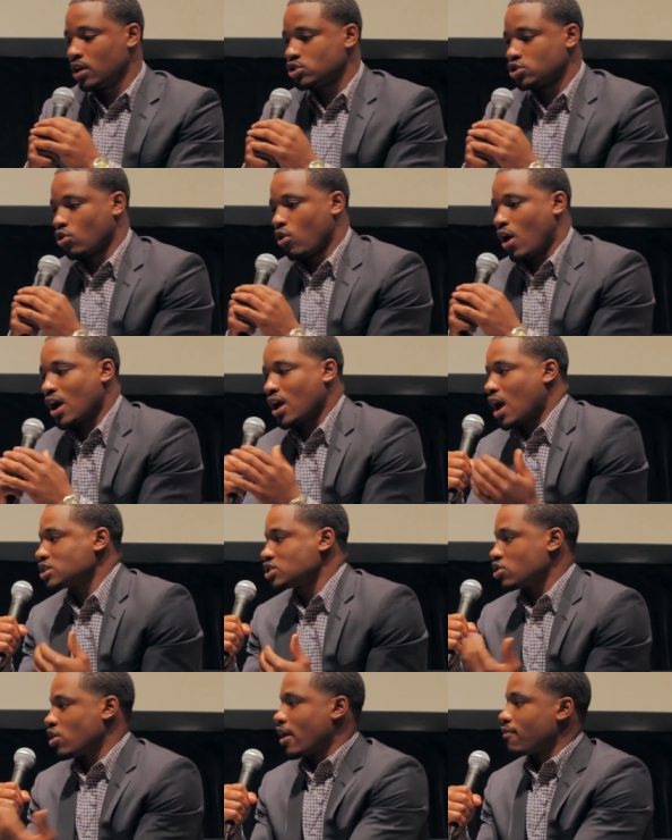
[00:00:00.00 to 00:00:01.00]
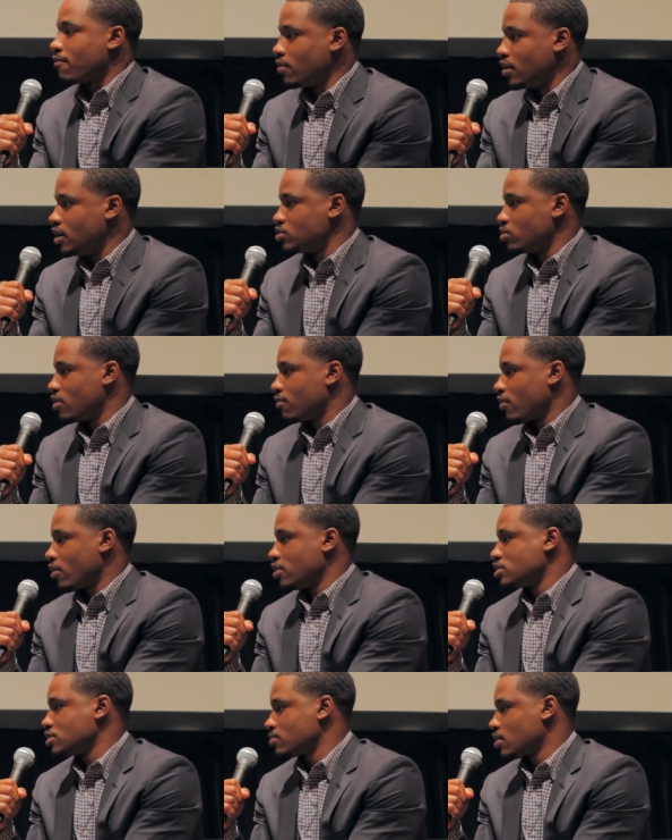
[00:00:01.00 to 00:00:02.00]
So I, I saw that footage when it
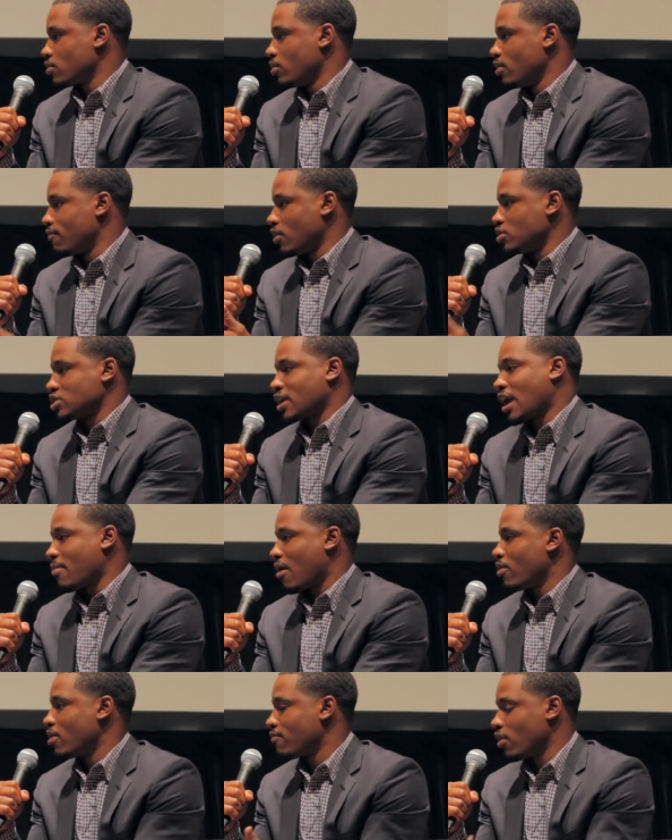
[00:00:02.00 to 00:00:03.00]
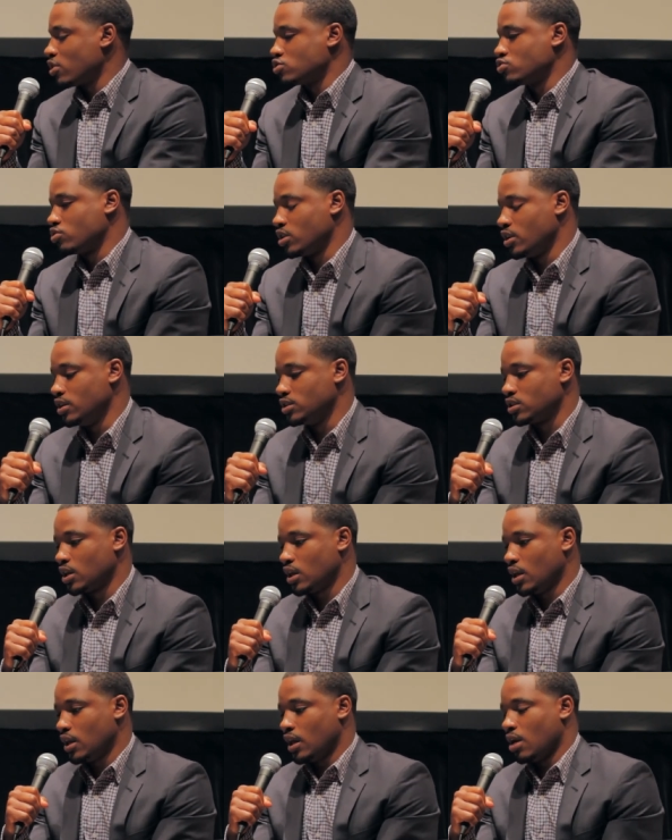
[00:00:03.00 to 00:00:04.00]
first when it first came out when it first was released,
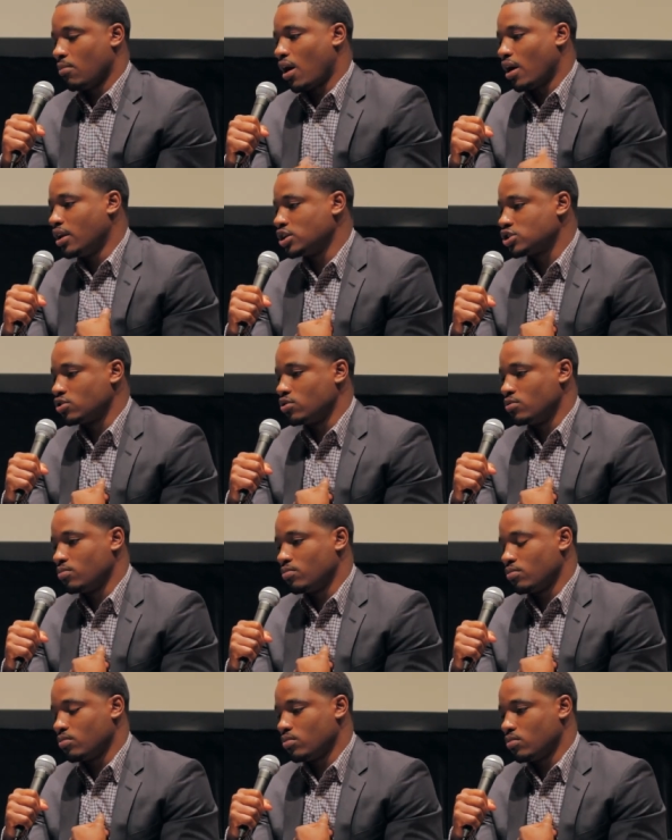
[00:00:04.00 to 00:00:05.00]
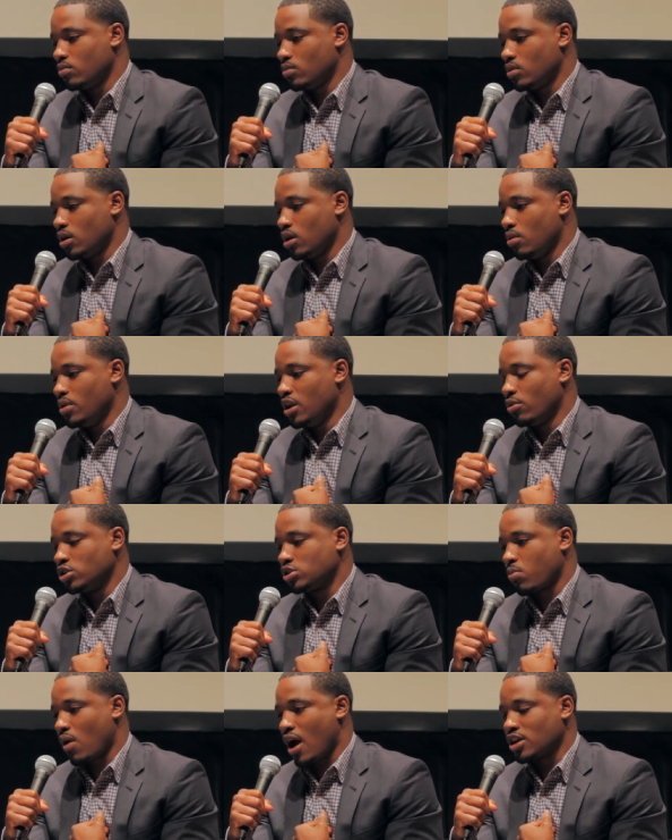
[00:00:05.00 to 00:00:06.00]
and my initial immediate
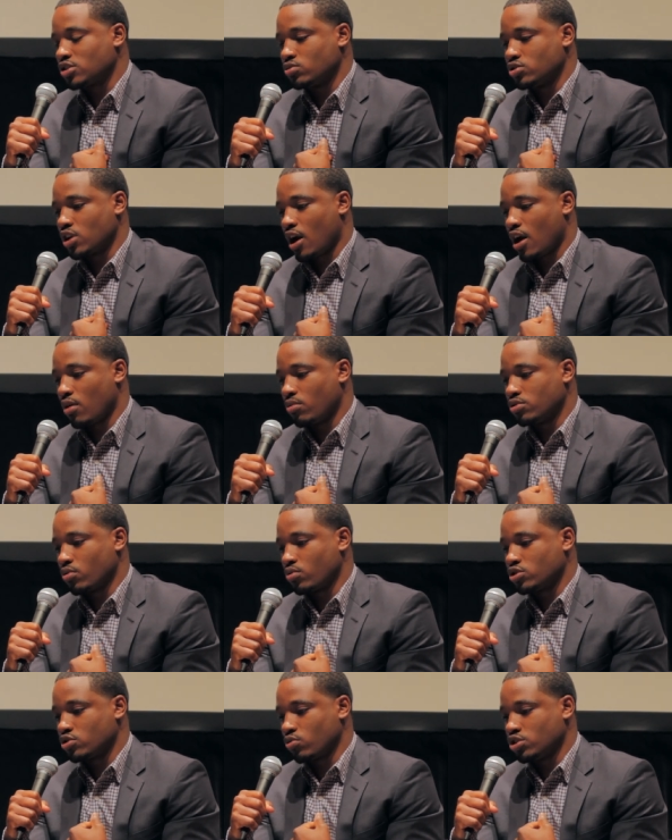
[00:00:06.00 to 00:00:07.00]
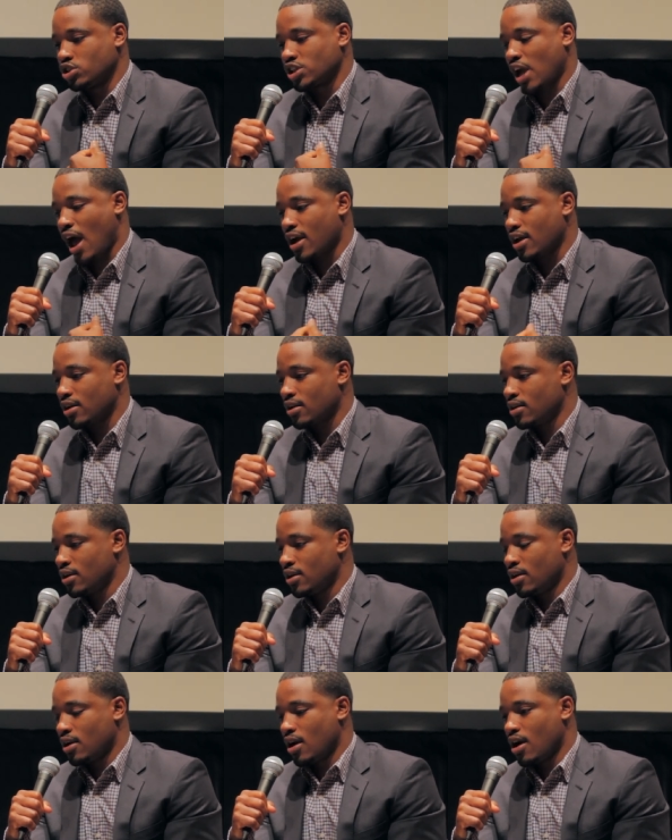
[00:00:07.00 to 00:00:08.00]
response was uh, was was shock,
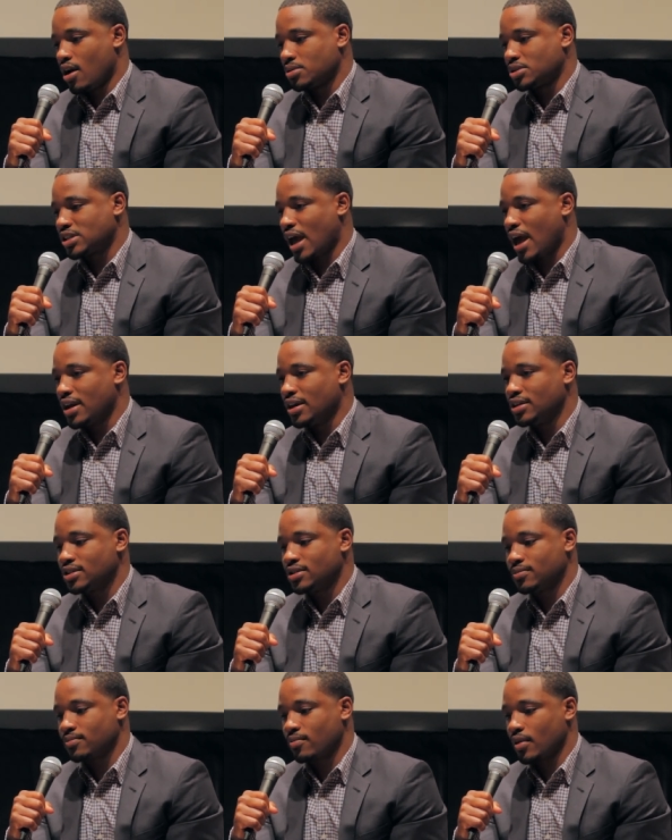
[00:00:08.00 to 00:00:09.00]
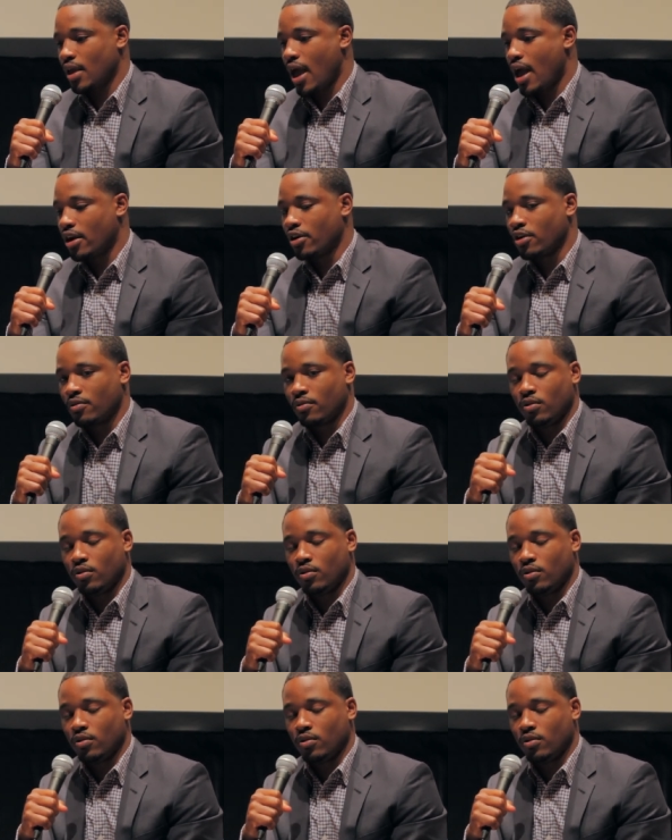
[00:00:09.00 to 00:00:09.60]
um, sadness, anger.